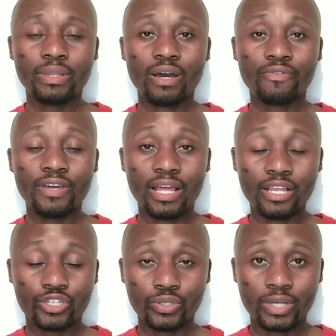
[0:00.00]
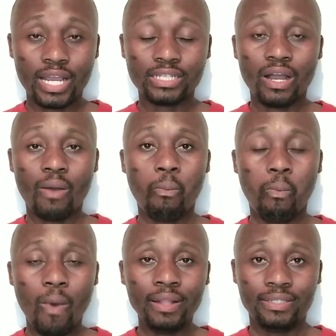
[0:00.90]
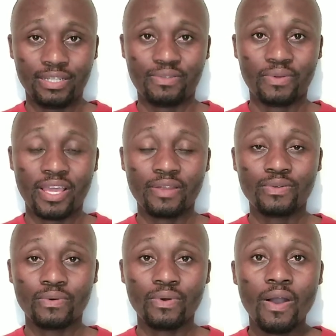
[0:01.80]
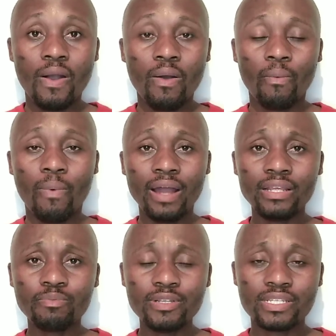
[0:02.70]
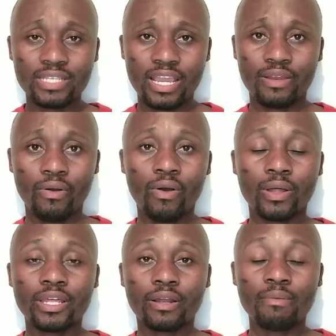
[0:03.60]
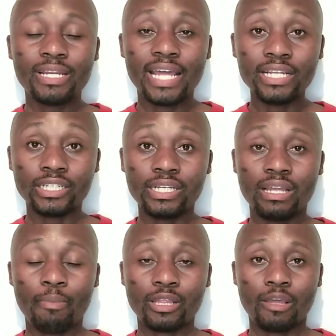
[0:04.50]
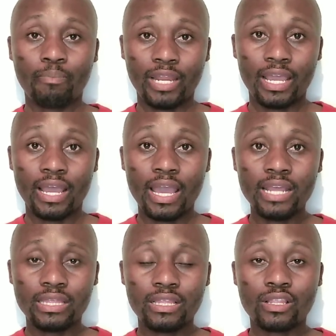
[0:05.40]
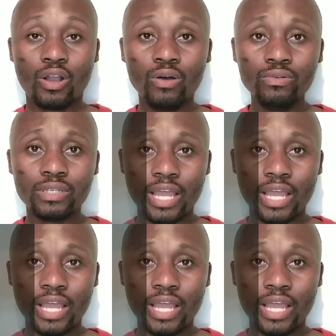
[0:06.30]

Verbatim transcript: without further ado, guys, I want us to get into what has been said or the recommendation about the player. It goes